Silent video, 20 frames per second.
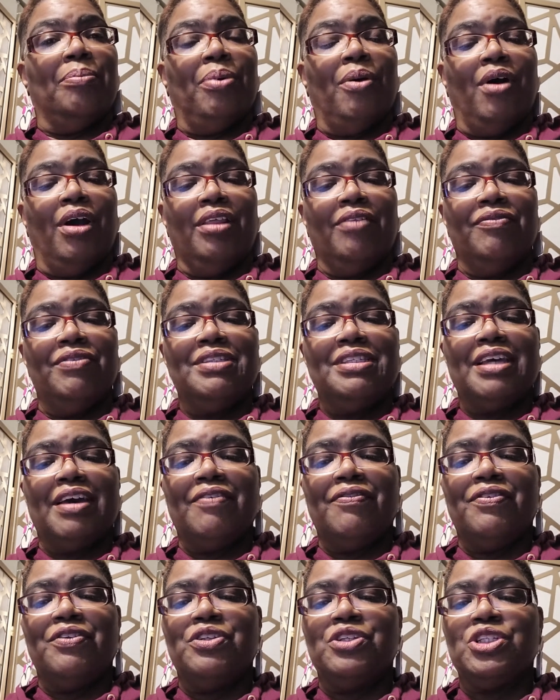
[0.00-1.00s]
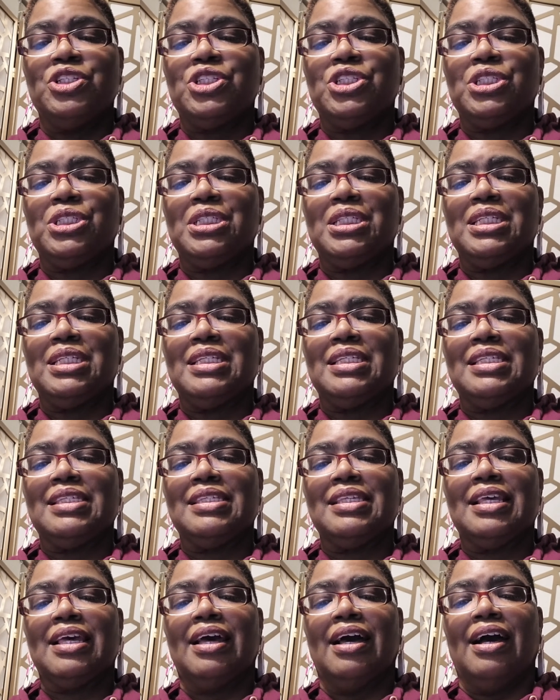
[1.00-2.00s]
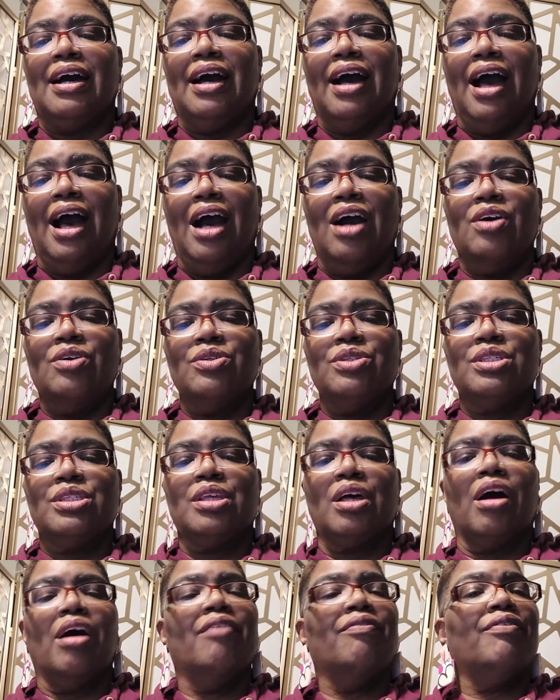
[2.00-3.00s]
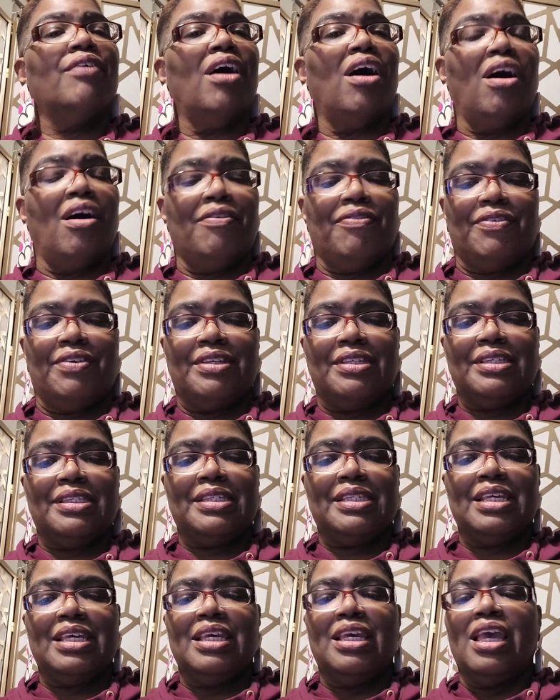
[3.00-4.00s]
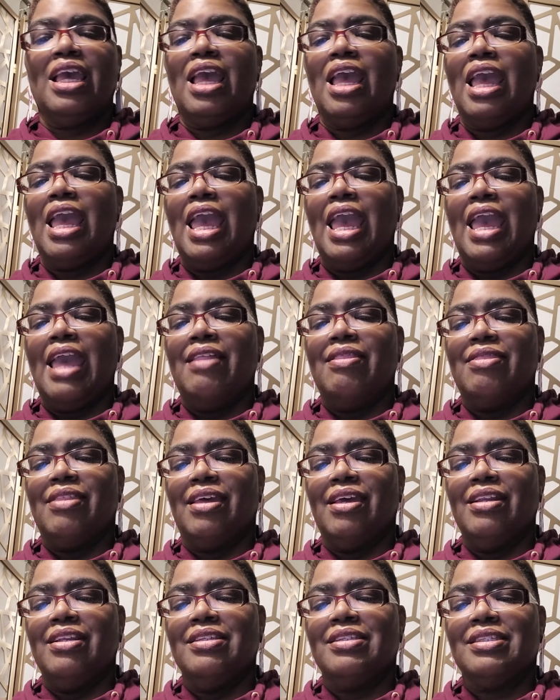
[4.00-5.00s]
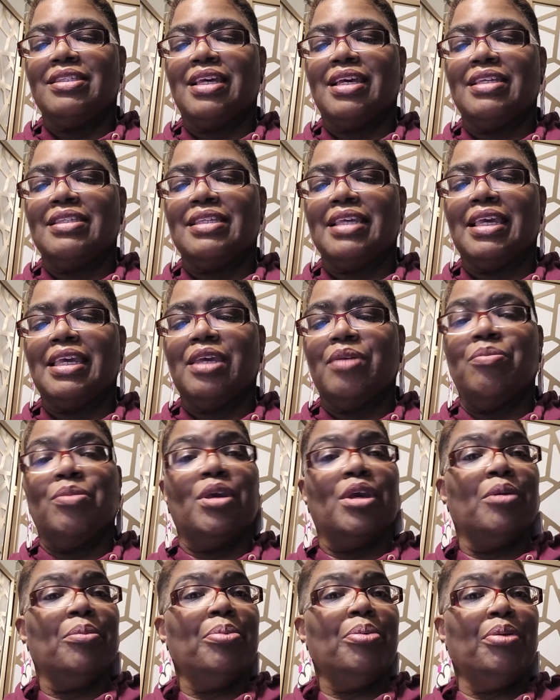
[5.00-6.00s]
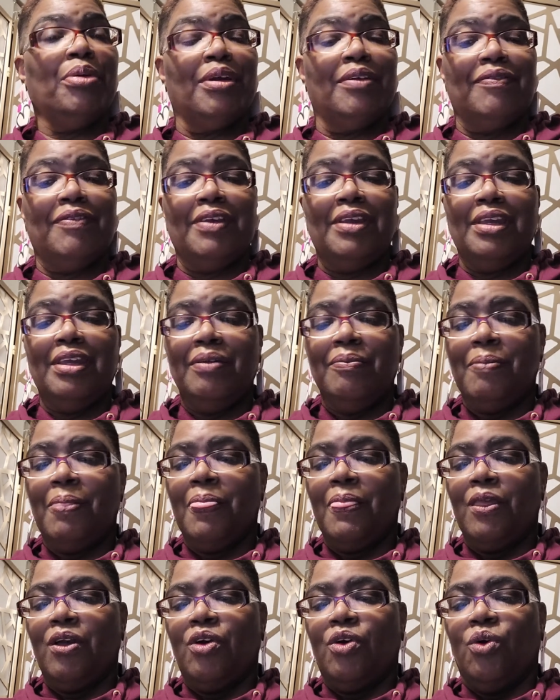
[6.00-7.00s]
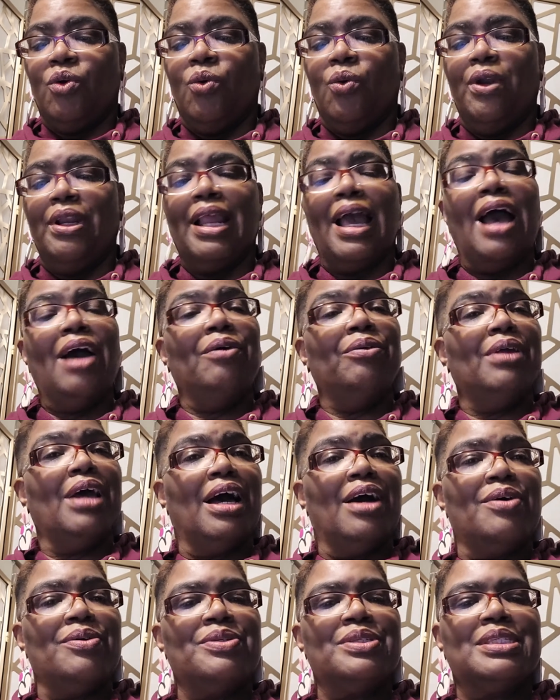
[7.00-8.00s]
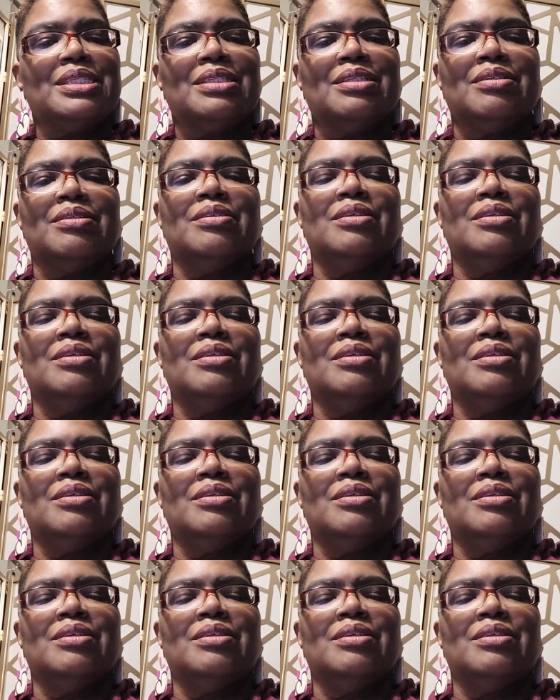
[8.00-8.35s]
part of the definition is a house of office. And then it says it can be a privy or an outhouse.